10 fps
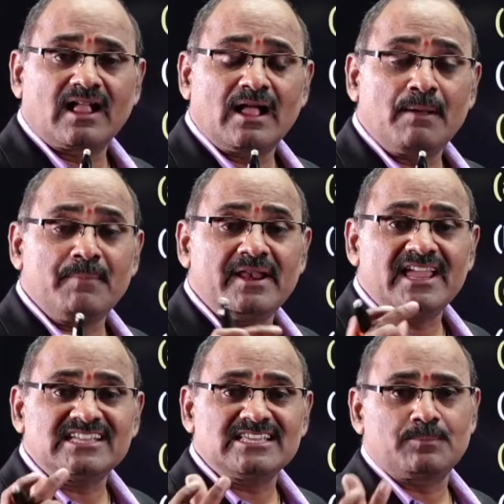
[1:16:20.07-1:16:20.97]

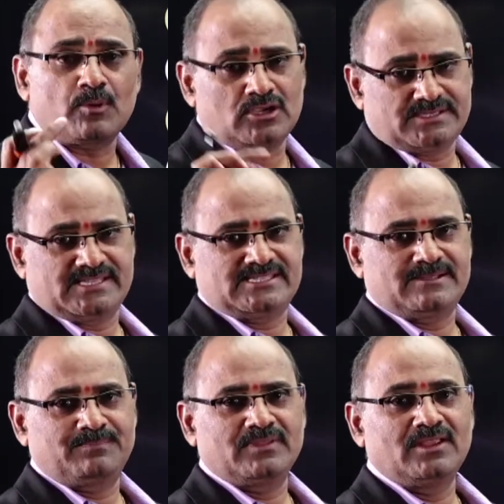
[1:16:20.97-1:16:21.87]
combination
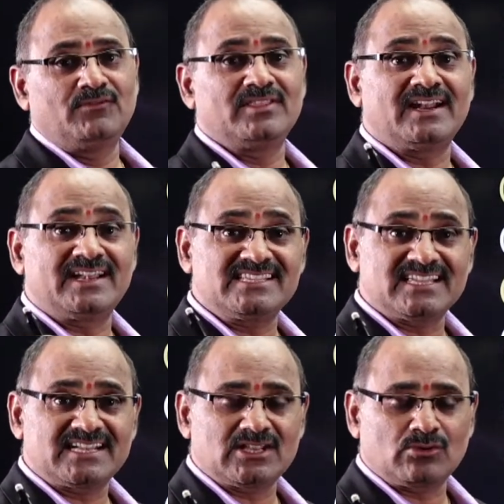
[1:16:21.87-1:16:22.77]
process with the
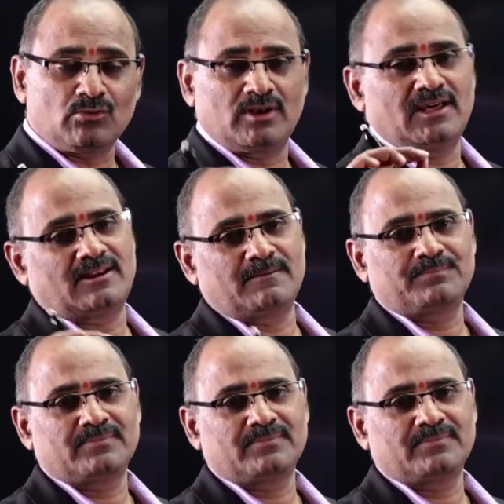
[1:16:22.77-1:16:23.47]
desert cooler.